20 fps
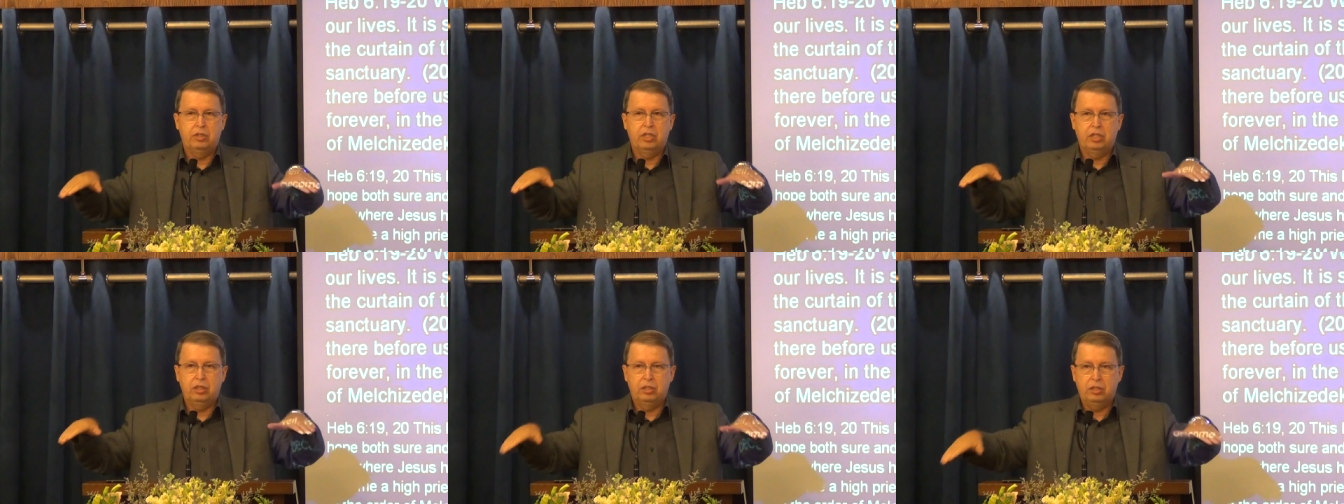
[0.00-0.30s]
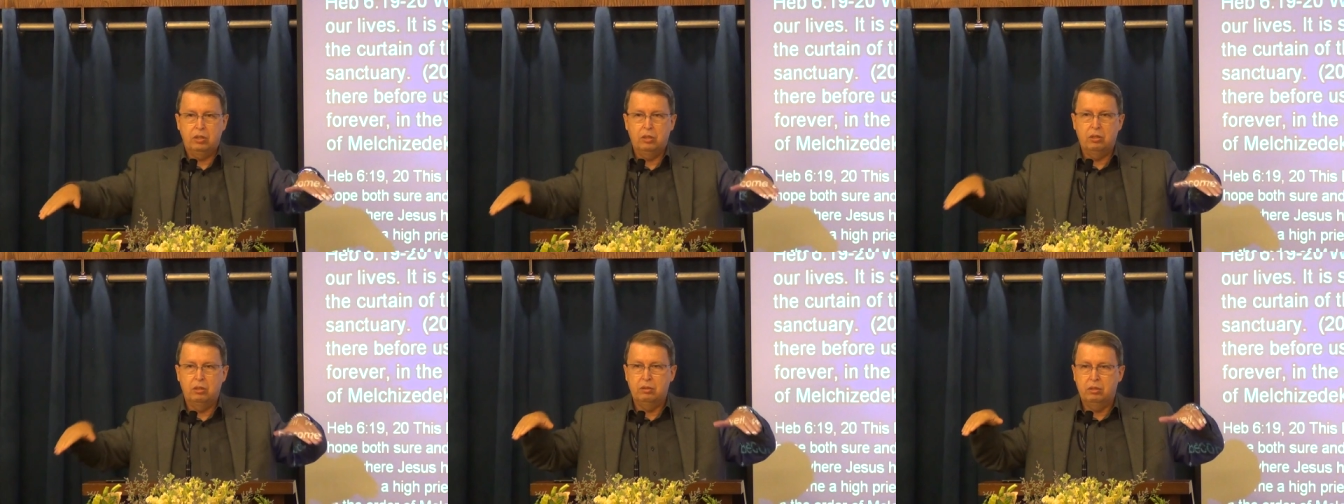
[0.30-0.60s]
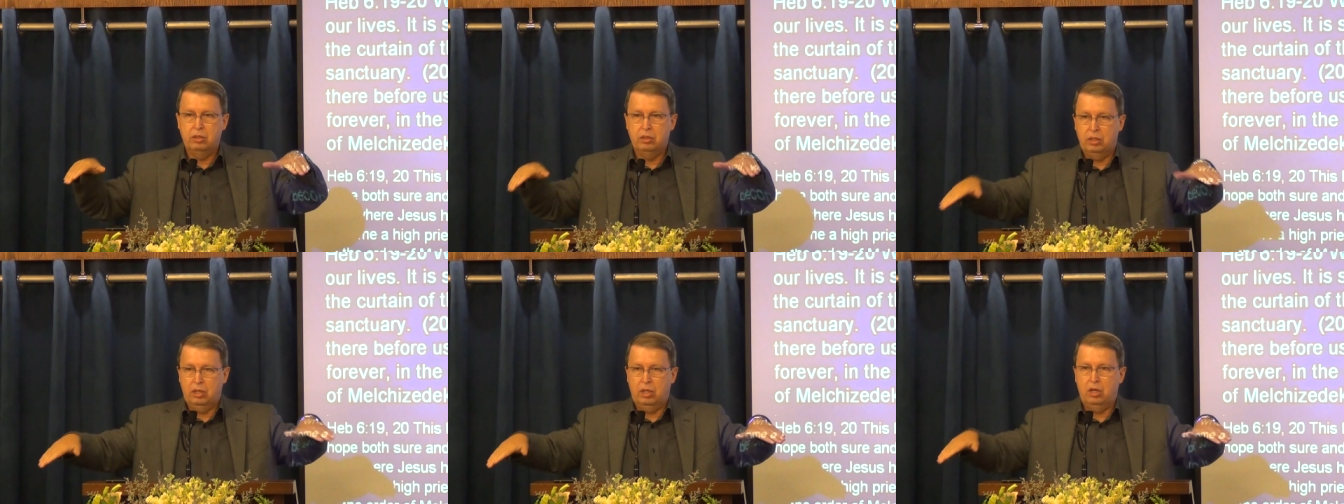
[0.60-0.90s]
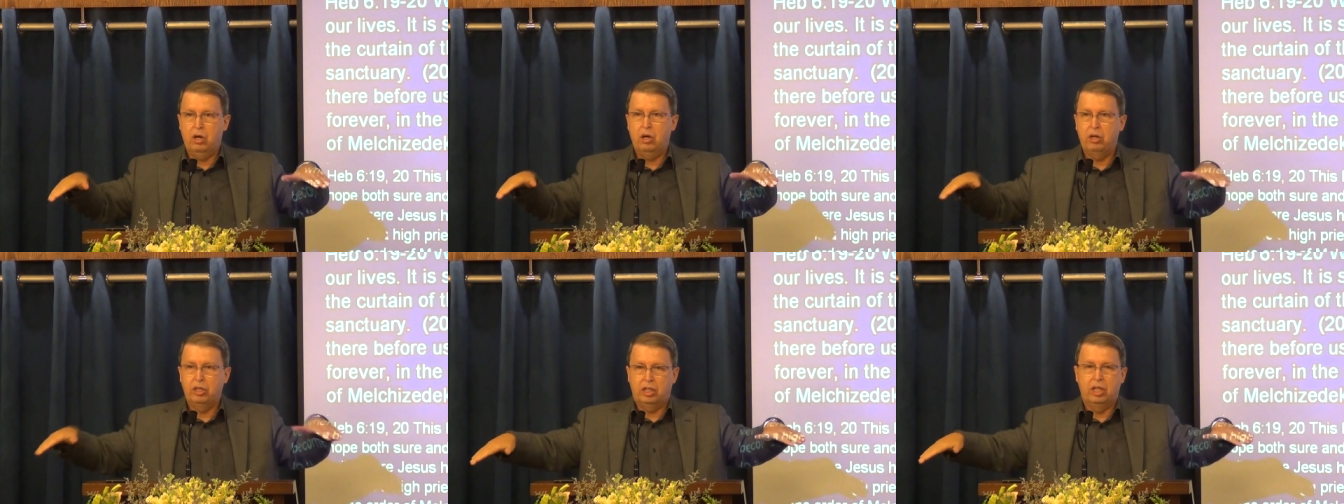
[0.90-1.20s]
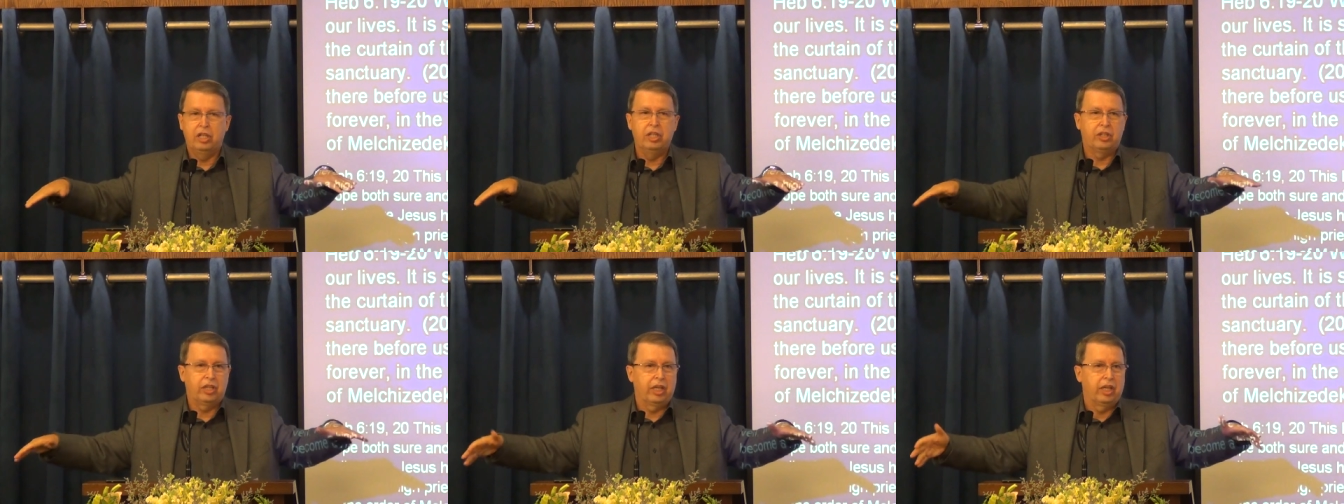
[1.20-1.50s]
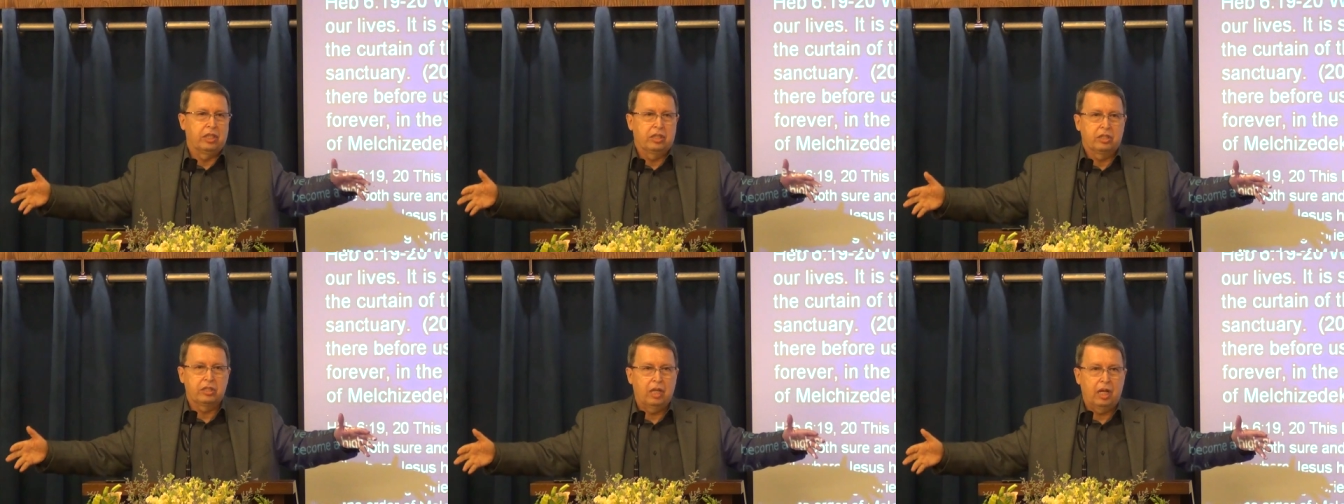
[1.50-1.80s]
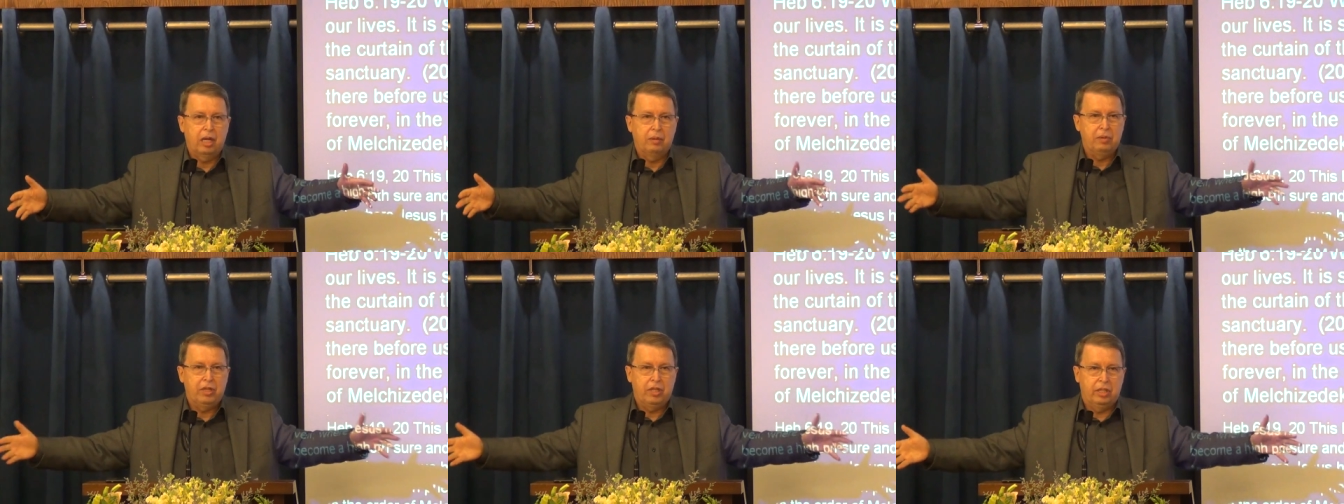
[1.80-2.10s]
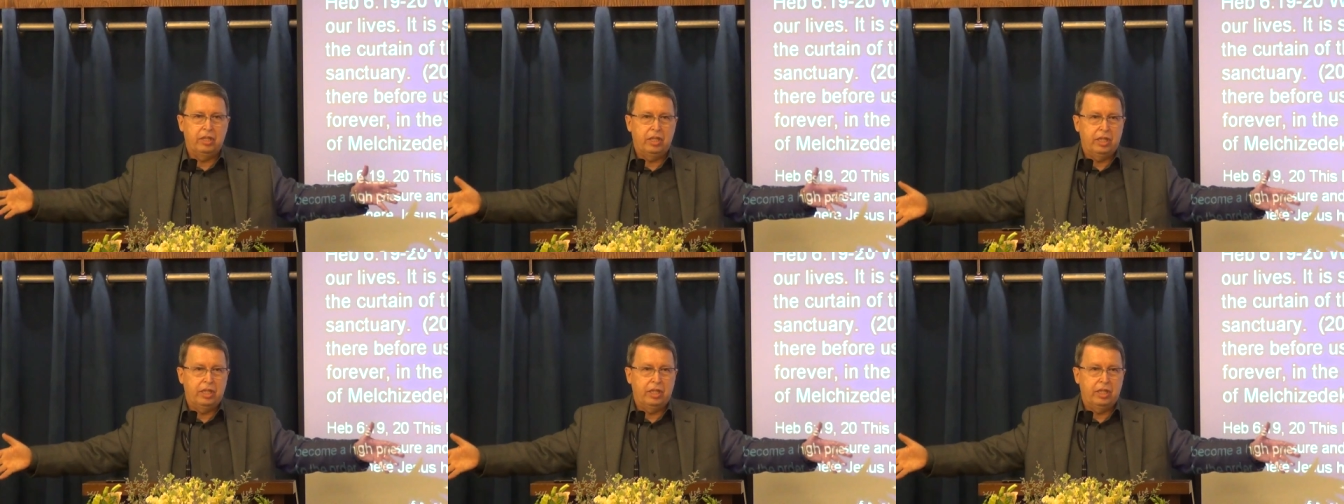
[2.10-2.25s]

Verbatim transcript: you know, earthly things. I mean,